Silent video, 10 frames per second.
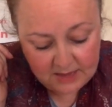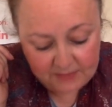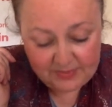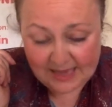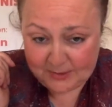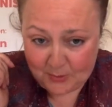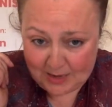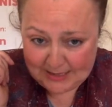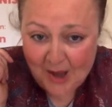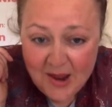That's
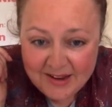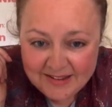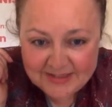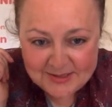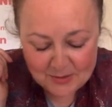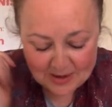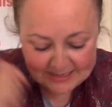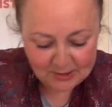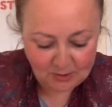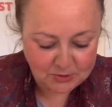always it's always
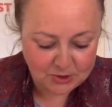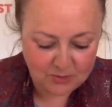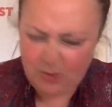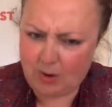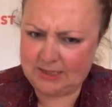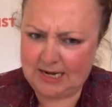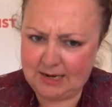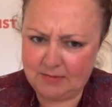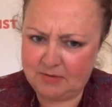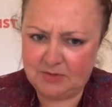an option. We won't tell
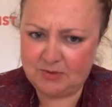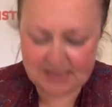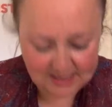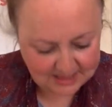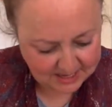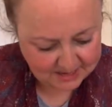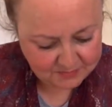anybody we said that.